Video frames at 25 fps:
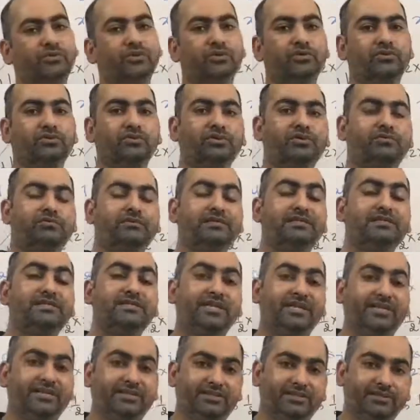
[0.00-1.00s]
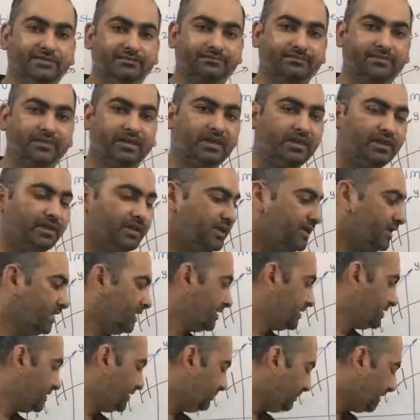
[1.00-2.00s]
So it will change. Correct?
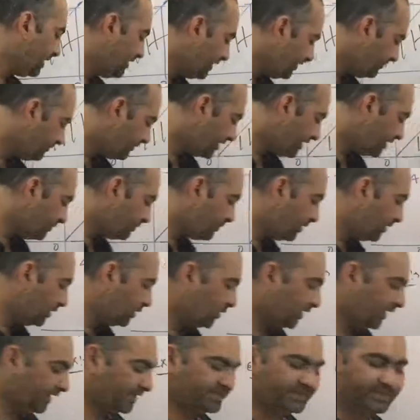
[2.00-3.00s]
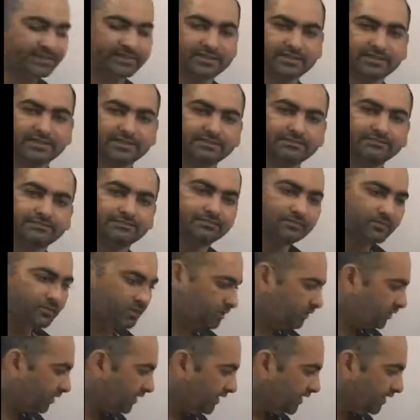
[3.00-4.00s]
Similarly, if I take below x-axis,
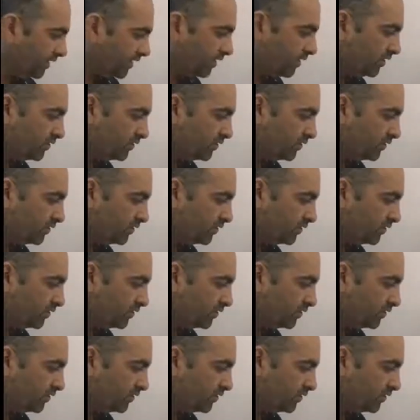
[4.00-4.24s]
okay.